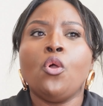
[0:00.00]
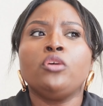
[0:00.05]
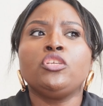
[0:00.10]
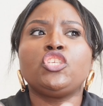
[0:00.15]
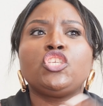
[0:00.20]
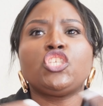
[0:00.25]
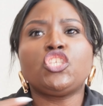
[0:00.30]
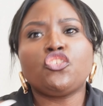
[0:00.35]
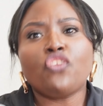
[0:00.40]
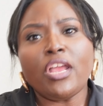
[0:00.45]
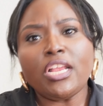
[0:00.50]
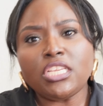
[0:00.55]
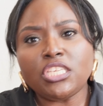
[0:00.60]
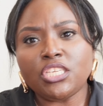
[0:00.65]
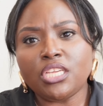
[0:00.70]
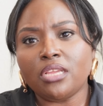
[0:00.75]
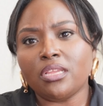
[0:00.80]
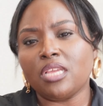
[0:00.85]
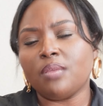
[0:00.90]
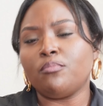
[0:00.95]

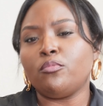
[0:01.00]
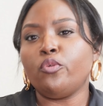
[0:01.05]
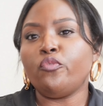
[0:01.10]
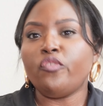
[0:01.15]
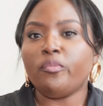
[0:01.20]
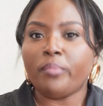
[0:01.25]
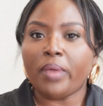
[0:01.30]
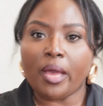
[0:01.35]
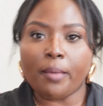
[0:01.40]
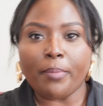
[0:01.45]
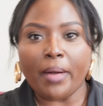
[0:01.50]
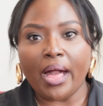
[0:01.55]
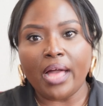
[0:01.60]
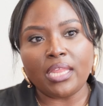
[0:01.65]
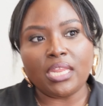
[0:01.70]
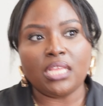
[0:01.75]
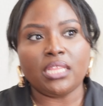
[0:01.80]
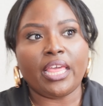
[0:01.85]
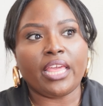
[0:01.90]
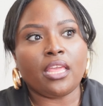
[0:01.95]
stretching and moving my
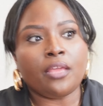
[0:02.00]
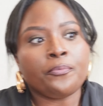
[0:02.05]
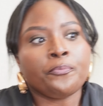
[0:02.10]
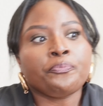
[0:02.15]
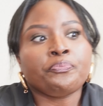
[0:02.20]
body like